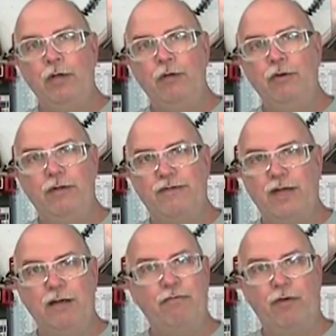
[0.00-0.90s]
we do the
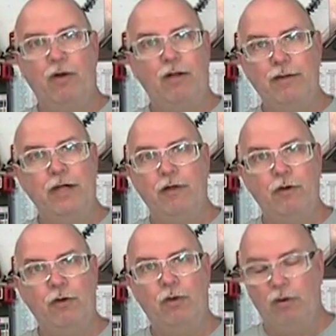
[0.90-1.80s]
same for all the
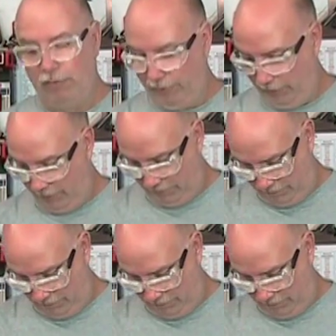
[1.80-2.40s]
other holes.